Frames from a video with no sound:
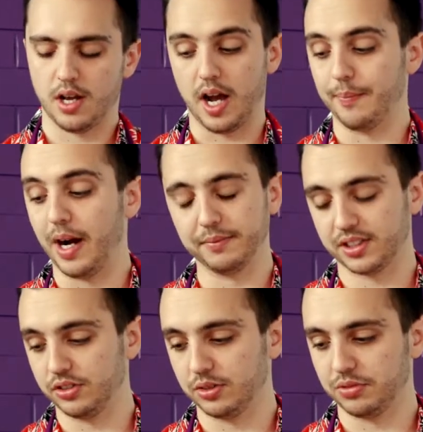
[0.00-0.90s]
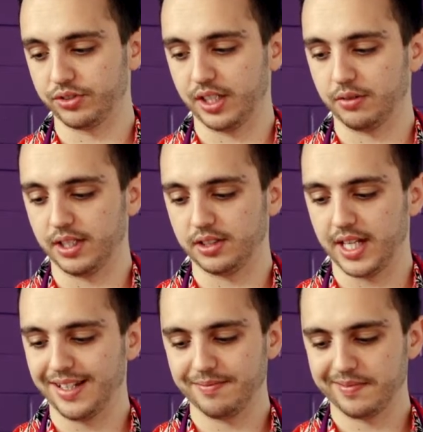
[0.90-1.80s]
I'm just going to do them straight away
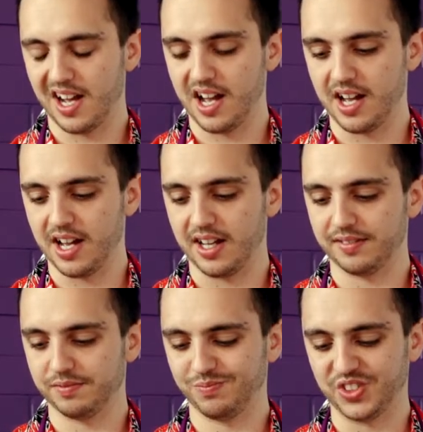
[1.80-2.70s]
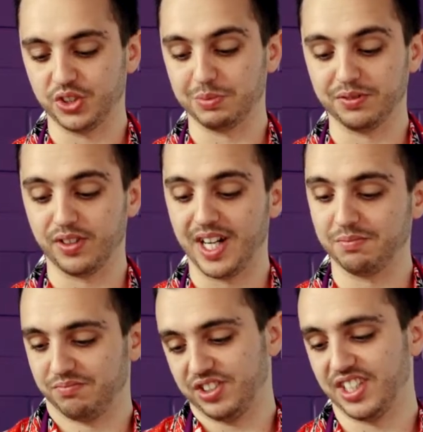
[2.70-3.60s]
today. You should be fine.
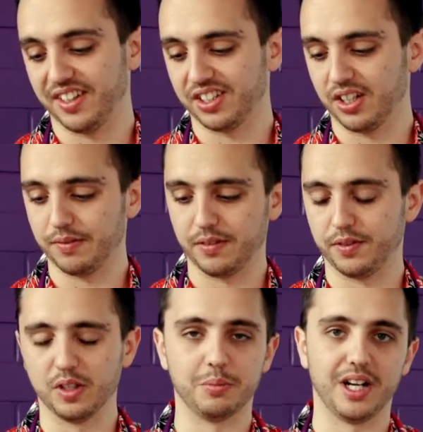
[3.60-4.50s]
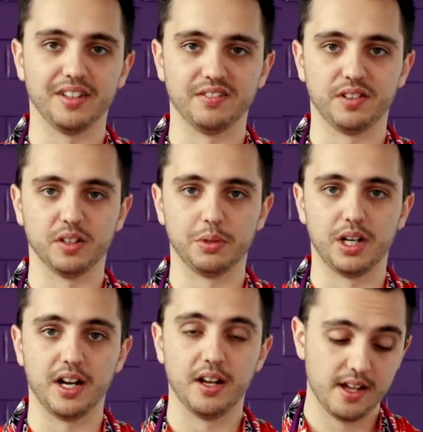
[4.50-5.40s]
We'll see how they go. If they fall apart, they fall
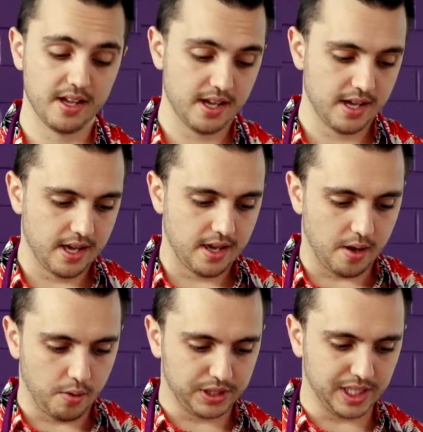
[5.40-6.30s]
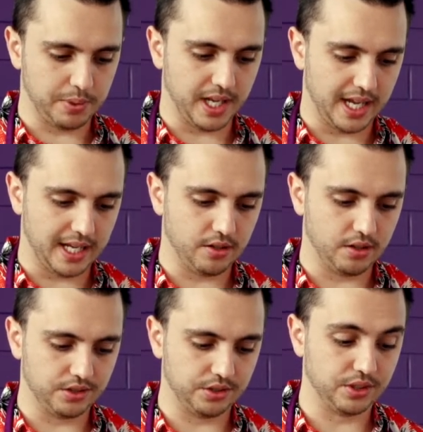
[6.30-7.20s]
apart. Get a pan
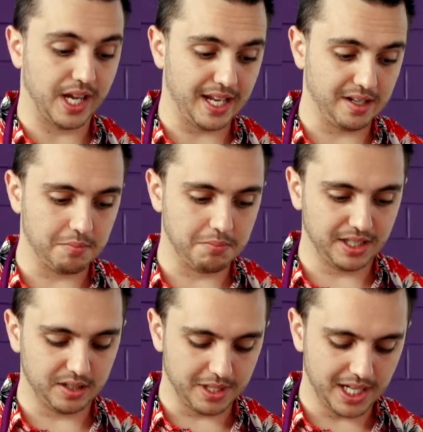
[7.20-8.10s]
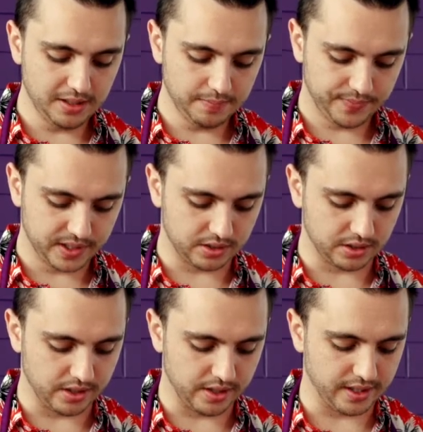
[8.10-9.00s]
onto a medium heat.
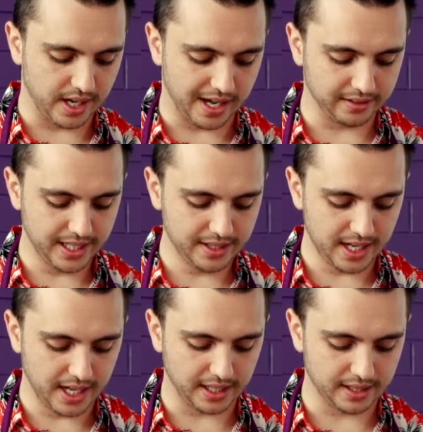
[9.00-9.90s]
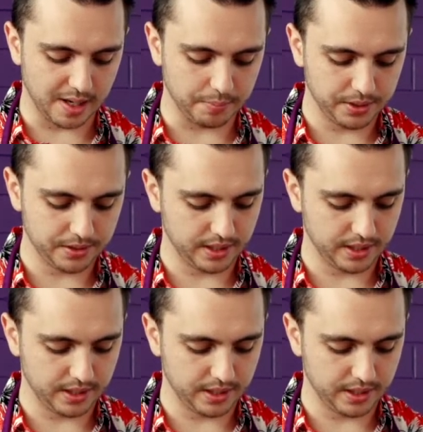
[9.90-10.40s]
So I'd let it heat up.